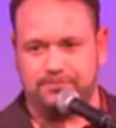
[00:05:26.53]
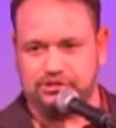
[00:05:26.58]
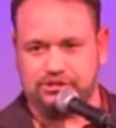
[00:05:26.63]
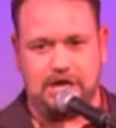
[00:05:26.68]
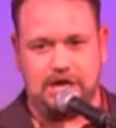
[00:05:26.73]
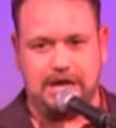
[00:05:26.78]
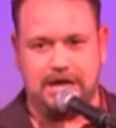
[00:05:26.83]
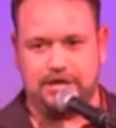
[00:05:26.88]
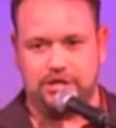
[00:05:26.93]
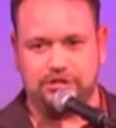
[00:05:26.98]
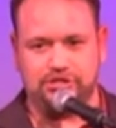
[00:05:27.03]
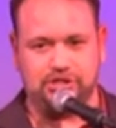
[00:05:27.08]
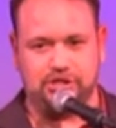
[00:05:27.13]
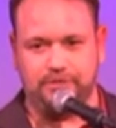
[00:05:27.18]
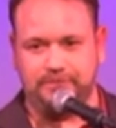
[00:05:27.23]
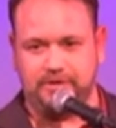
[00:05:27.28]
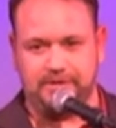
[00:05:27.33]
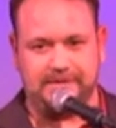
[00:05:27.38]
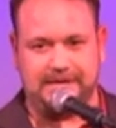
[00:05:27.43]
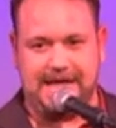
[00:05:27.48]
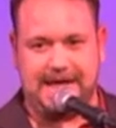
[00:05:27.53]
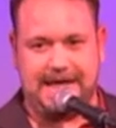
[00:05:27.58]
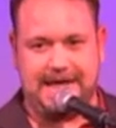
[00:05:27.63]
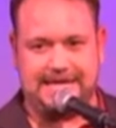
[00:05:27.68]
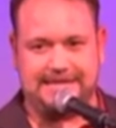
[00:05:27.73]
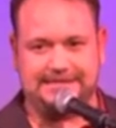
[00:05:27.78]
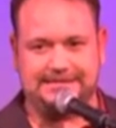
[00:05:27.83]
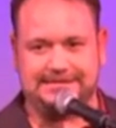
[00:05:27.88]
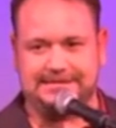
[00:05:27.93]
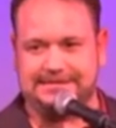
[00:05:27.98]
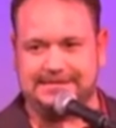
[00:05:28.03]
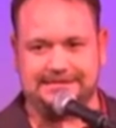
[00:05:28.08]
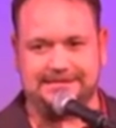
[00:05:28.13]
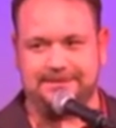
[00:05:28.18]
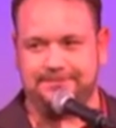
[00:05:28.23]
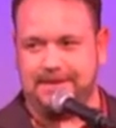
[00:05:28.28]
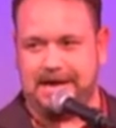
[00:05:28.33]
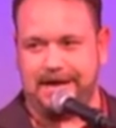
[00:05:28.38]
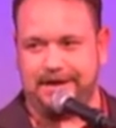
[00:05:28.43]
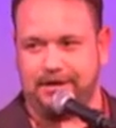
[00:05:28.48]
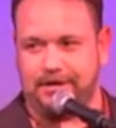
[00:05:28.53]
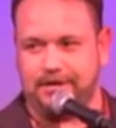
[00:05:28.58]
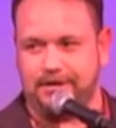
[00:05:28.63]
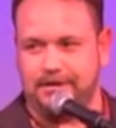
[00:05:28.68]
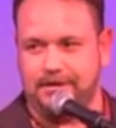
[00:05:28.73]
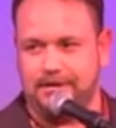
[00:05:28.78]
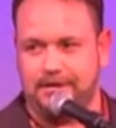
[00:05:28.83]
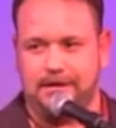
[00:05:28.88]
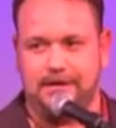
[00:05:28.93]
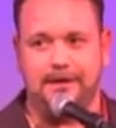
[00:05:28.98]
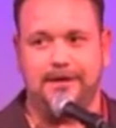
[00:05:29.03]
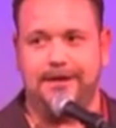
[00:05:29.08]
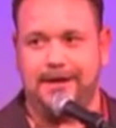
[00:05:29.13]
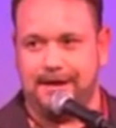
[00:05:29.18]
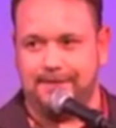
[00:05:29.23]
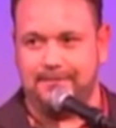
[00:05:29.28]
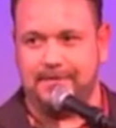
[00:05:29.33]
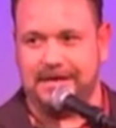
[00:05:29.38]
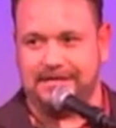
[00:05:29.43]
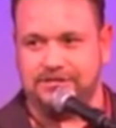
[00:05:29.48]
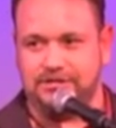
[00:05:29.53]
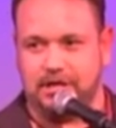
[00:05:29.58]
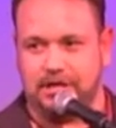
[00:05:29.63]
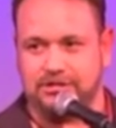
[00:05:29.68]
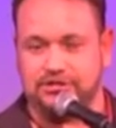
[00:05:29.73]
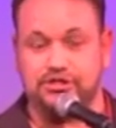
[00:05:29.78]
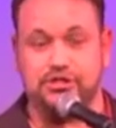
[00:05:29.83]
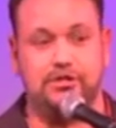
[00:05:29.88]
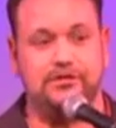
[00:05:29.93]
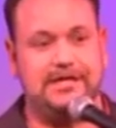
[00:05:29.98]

tires, aluminum cans, it doesn't matter. Not my dog. So